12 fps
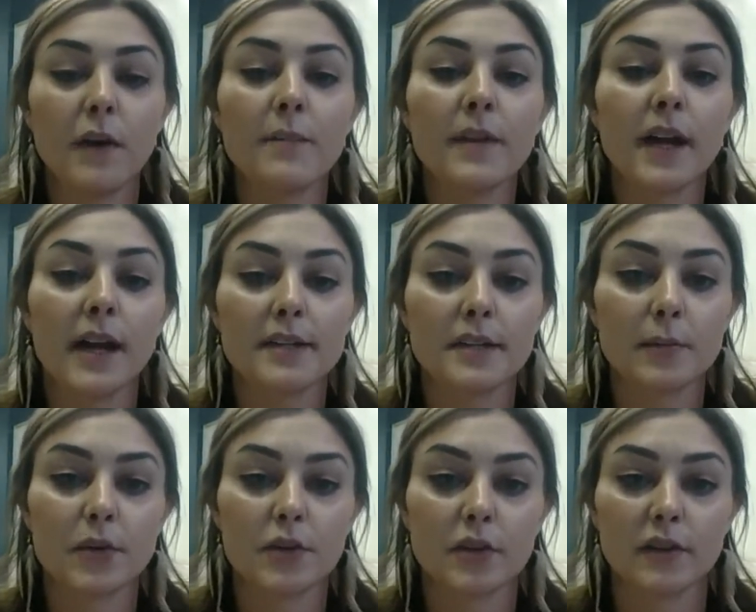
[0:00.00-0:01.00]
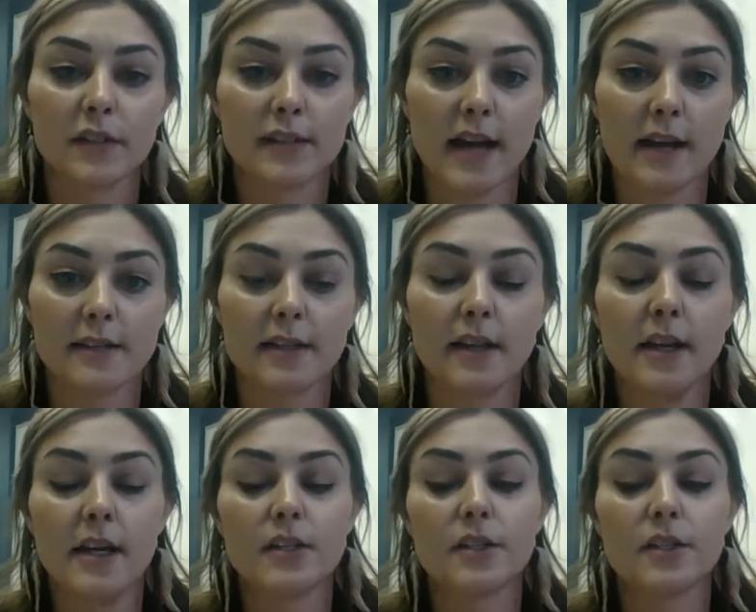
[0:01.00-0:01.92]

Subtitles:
from the customer service desk.